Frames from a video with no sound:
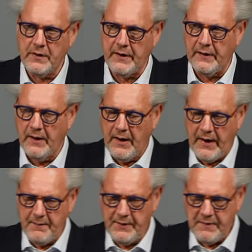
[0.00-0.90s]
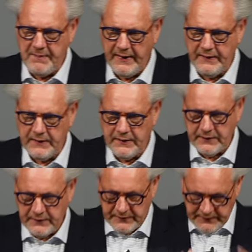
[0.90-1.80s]
And I'm reminding, yeah,
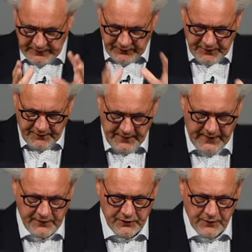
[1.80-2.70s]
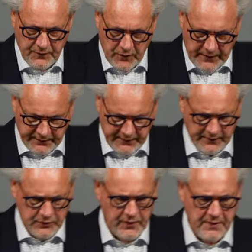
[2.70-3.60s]
this is the way I should walk. I try
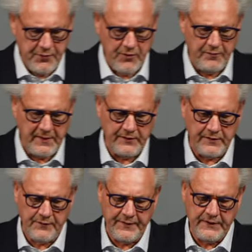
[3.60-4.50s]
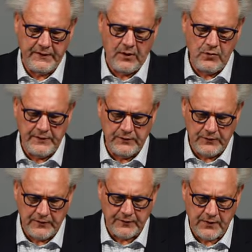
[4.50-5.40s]
to improve myself, and then only to
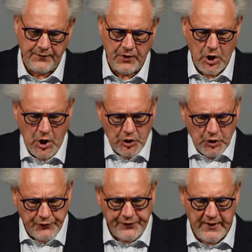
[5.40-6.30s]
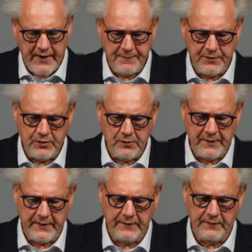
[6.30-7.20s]
discover not the labor to my
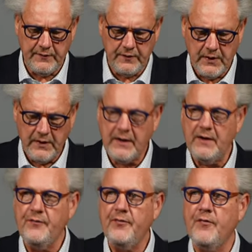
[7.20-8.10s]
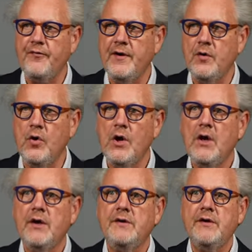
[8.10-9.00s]
hands can fulfill
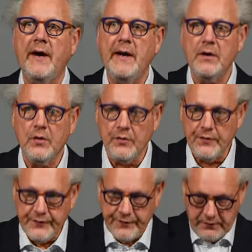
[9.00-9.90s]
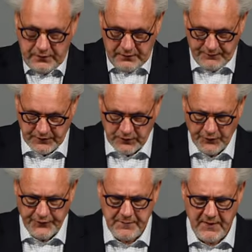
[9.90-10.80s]
thy laws, what God
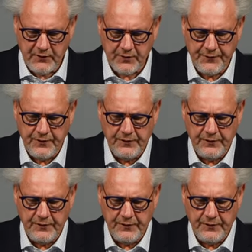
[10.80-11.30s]
demands of us.